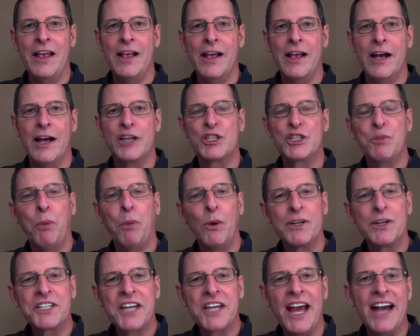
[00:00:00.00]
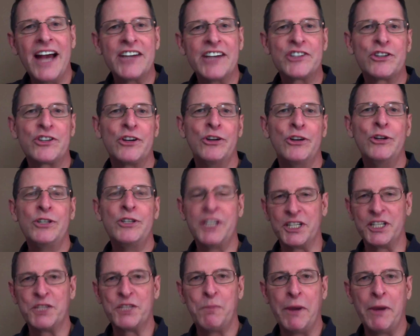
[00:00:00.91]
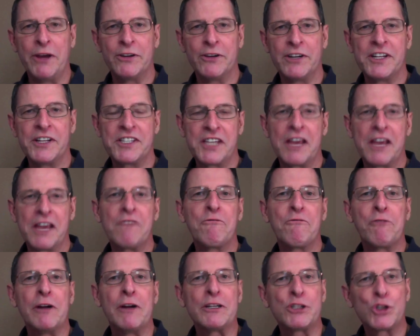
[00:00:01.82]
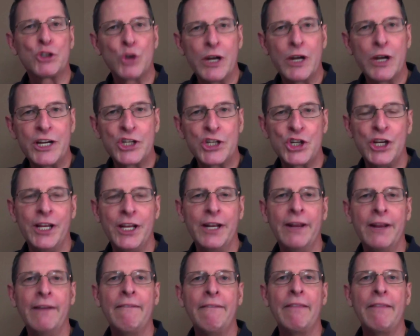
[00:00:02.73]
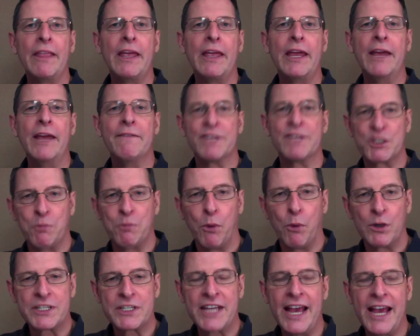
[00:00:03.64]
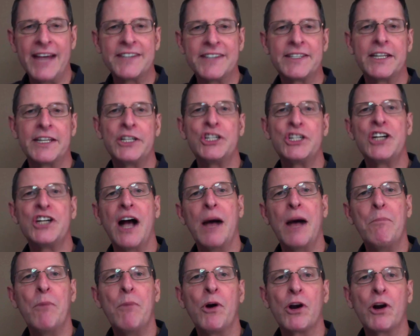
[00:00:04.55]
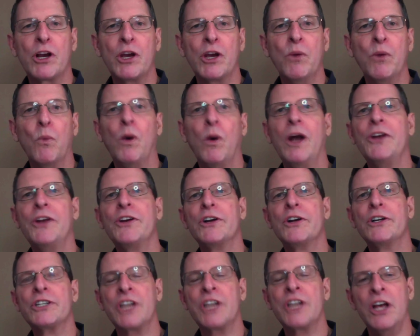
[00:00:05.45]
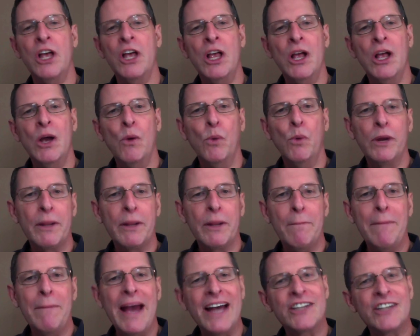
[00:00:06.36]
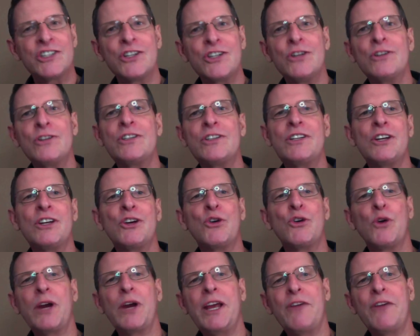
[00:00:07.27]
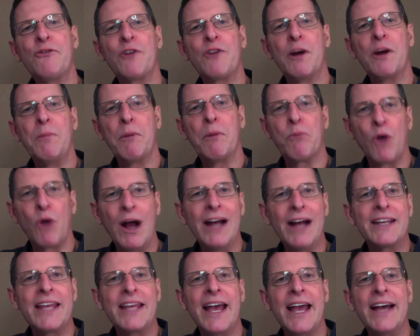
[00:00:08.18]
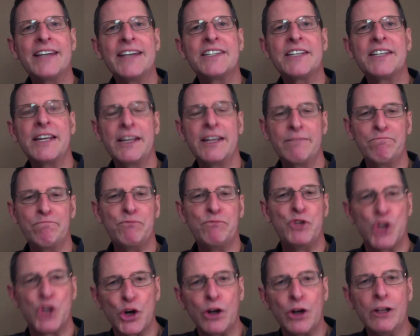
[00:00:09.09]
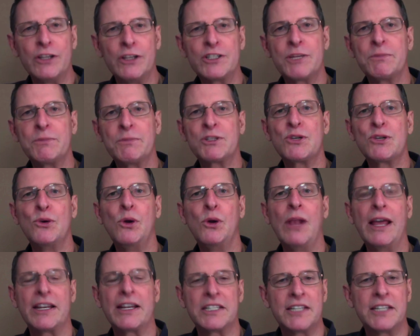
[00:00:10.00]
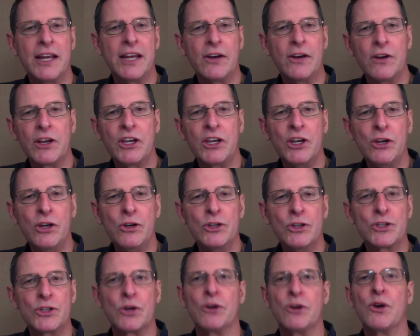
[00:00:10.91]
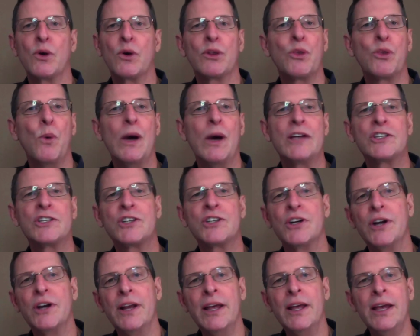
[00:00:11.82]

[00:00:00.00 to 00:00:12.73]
A sportscaster who's experiencing frustration in the sportscasting job market wonders, would a master's degree from a broadcasting journalism school like Syracuse or Northwestern